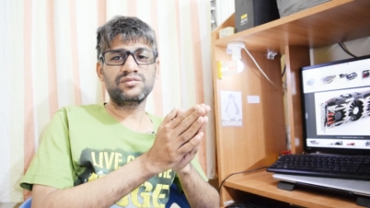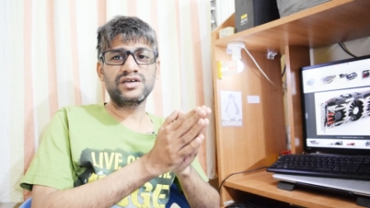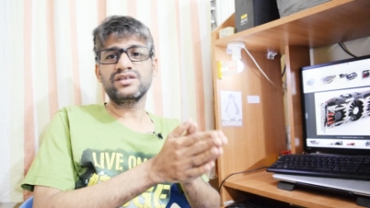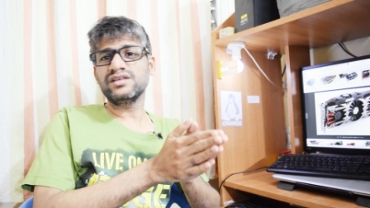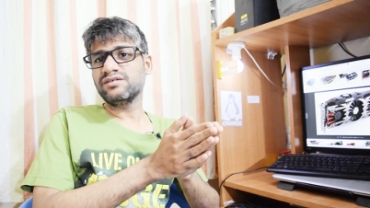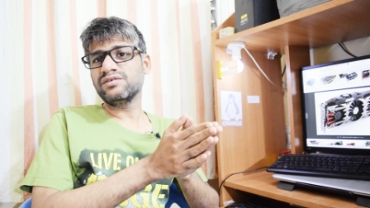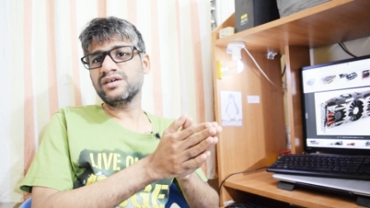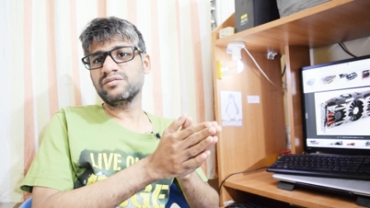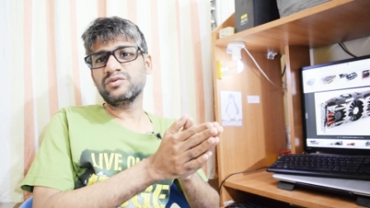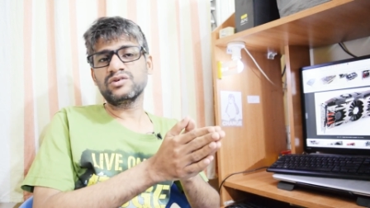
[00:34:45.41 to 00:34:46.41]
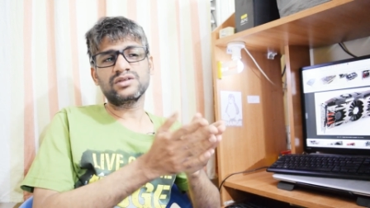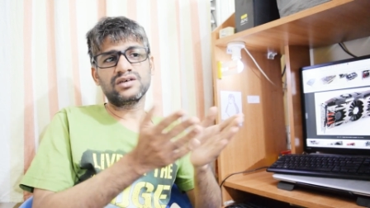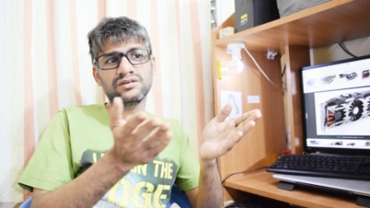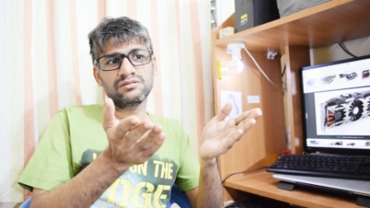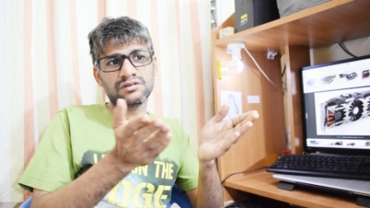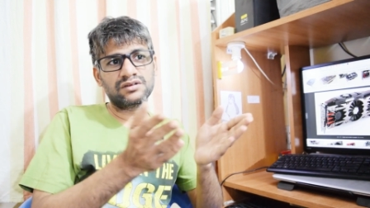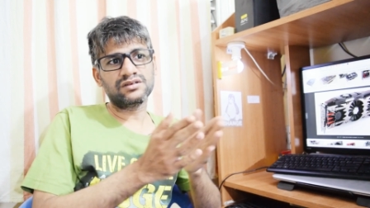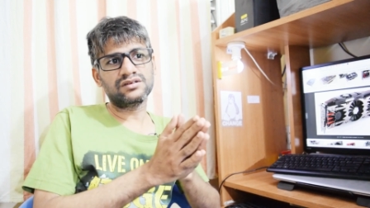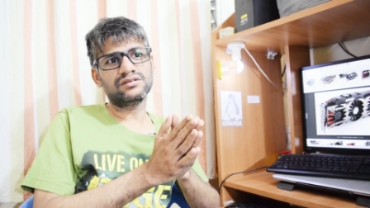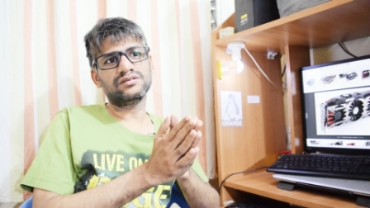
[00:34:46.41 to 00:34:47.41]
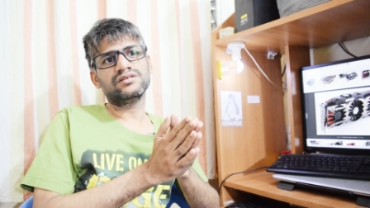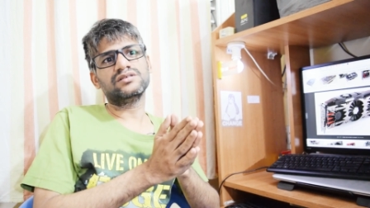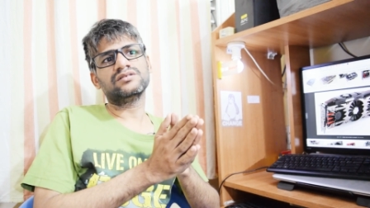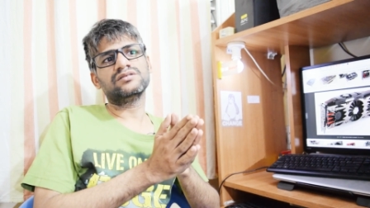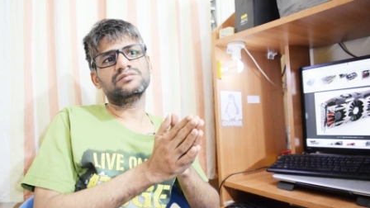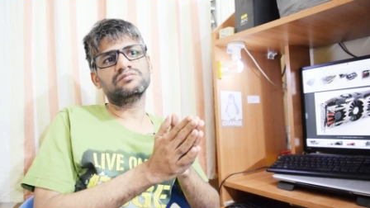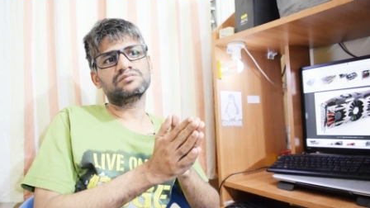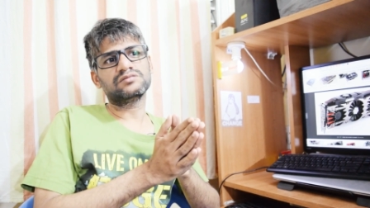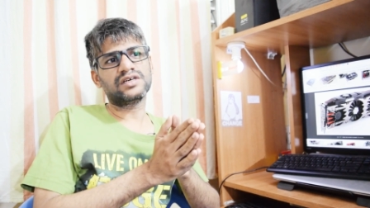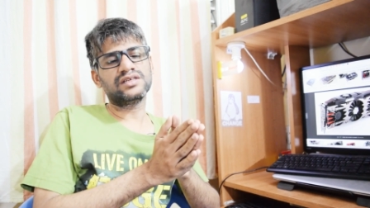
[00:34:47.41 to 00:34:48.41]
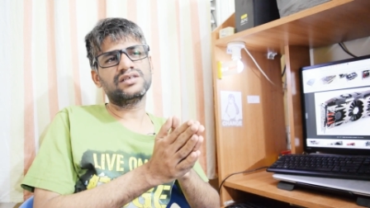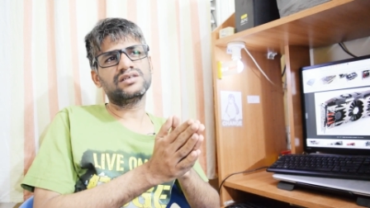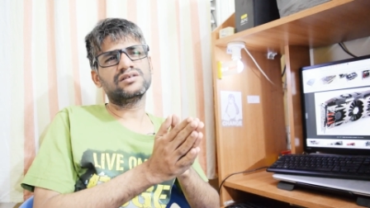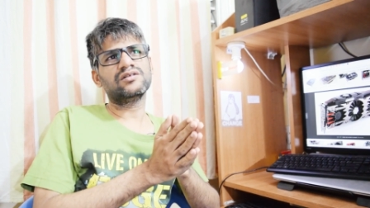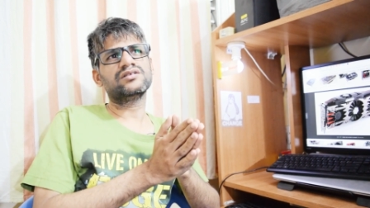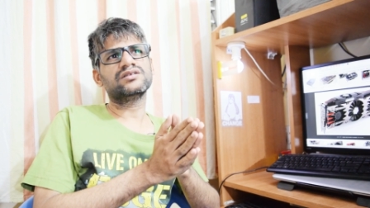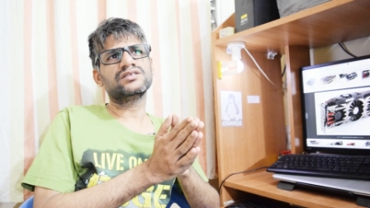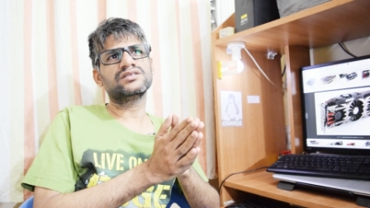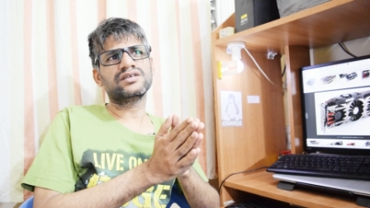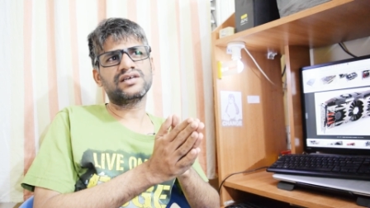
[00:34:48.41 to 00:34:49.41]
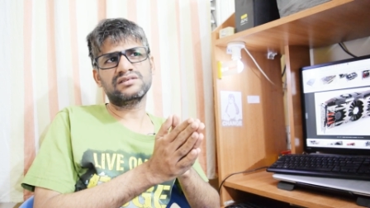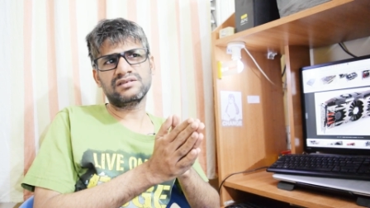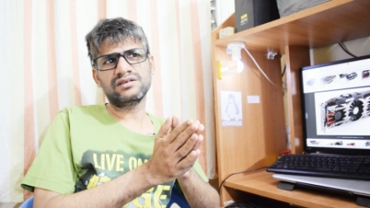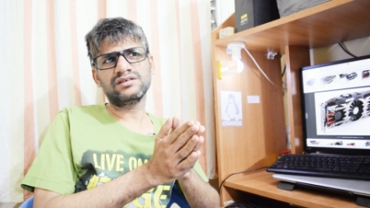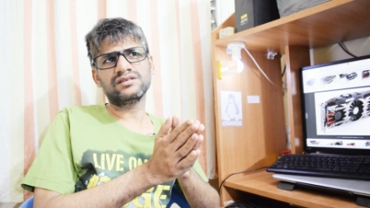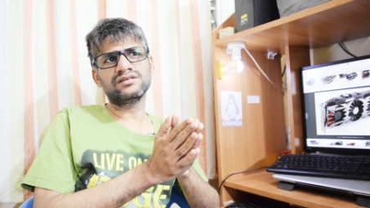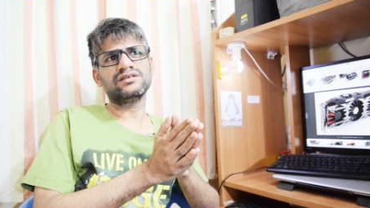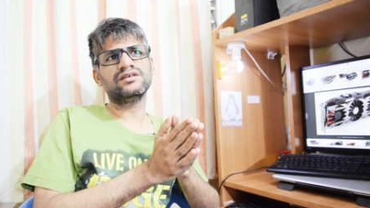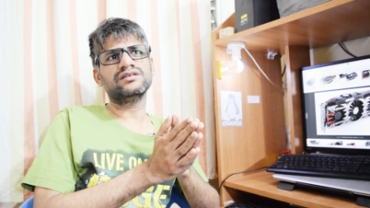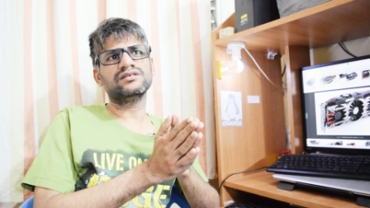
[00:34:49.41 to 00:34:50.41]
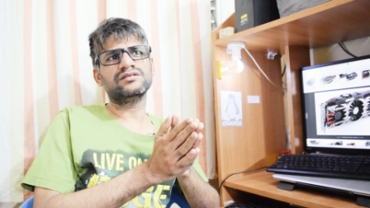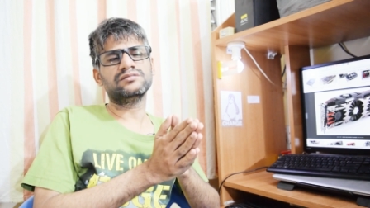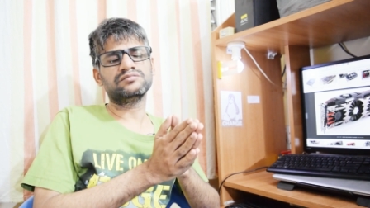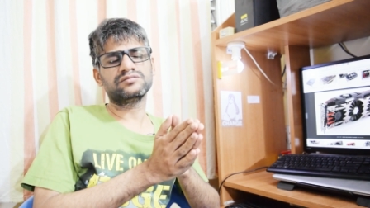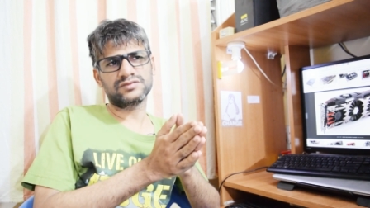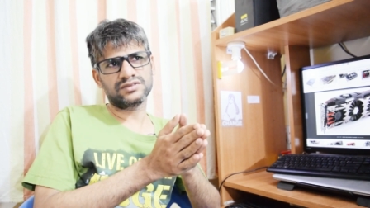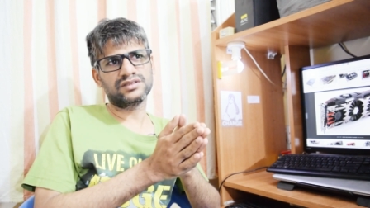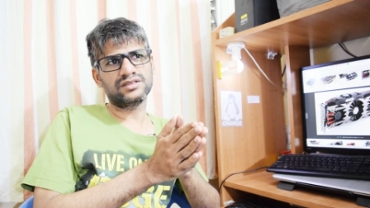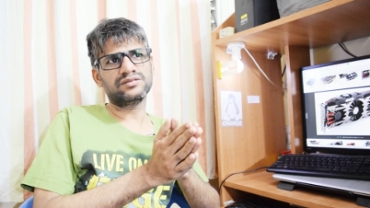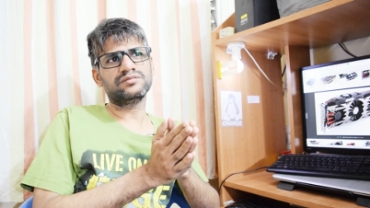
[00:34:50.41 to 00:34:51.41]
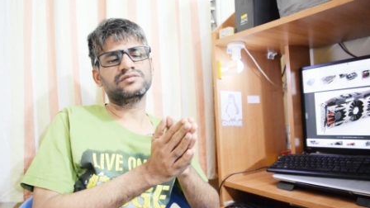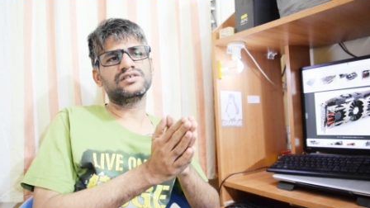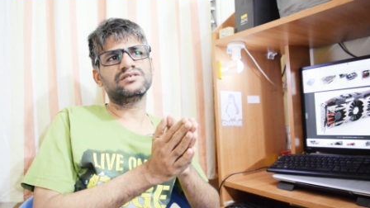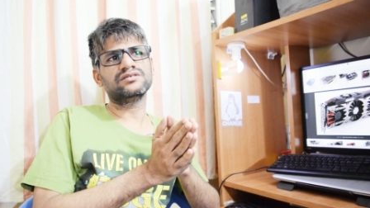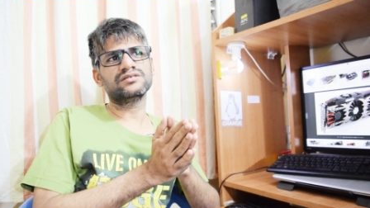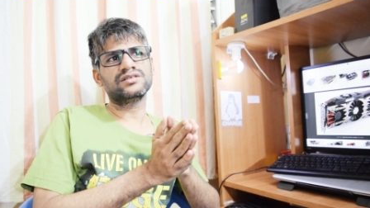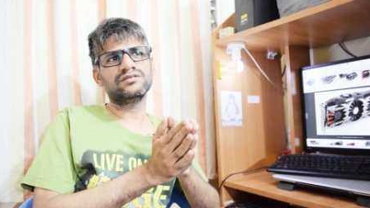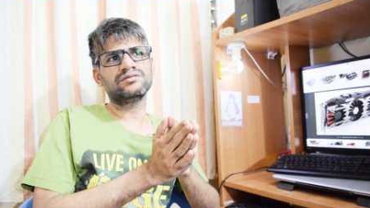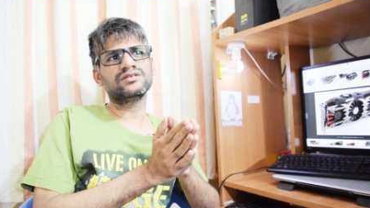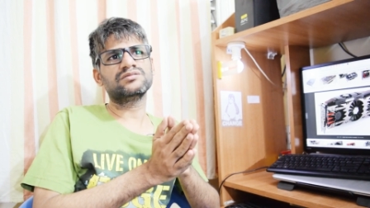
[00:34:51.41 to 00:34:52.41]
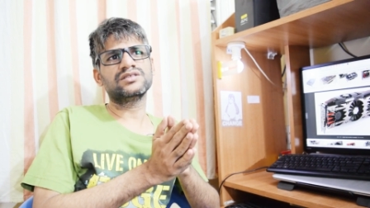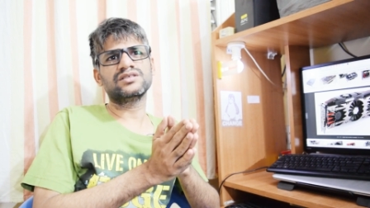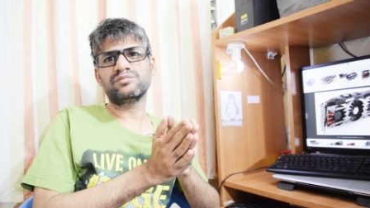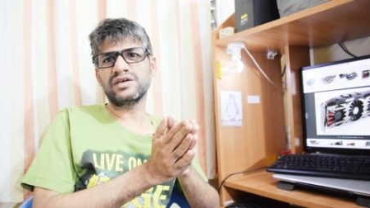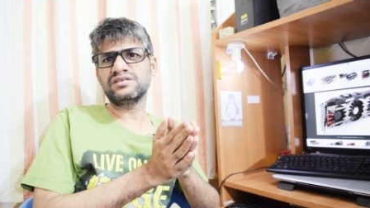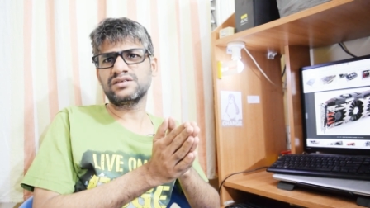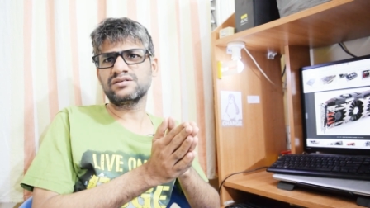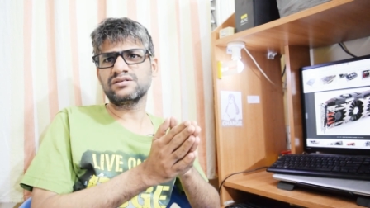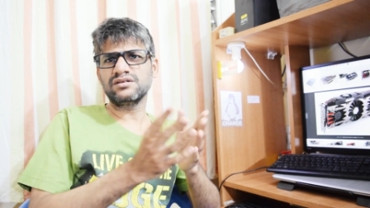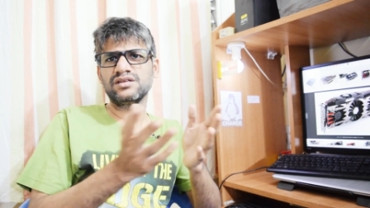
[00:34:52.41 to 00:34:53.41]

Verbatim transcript: But in a way, both are, uh, you know, I think Elon is a Cancerian and, uh, uh, you know, Steve Jobs is a Piscean.